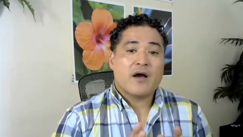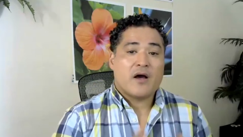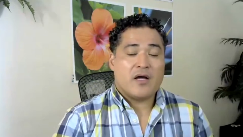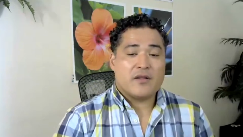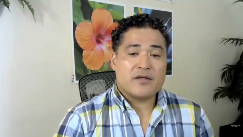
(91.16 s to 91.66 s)

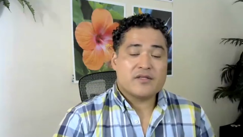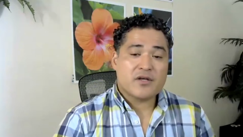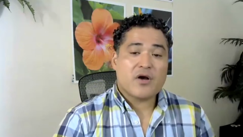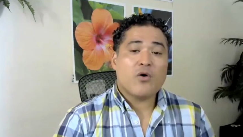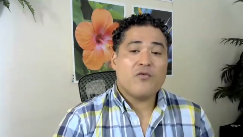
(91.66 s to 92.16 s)
Hala is a
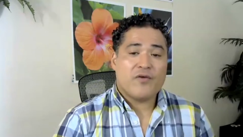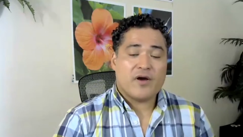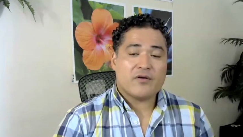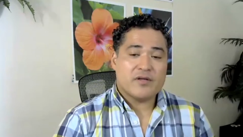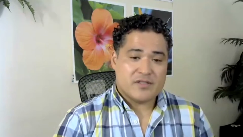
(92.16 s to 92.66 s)

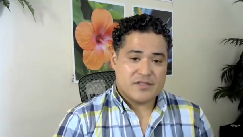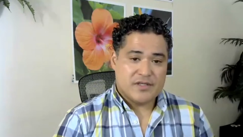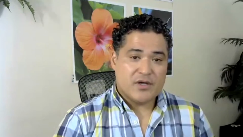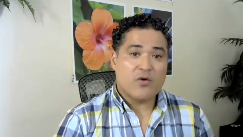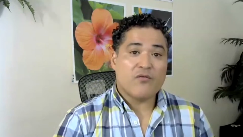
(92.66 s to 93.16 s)
co-founder and
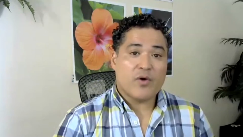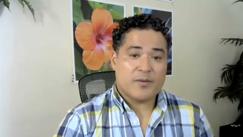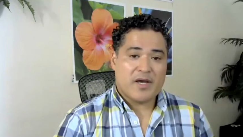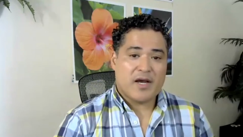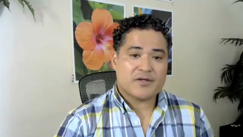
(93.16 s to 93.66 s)
CEO of VoIP
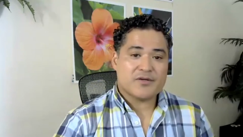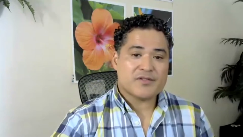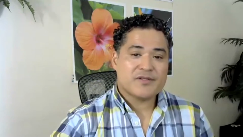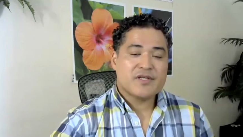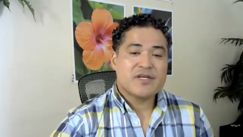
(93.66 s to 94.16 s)
Doctors.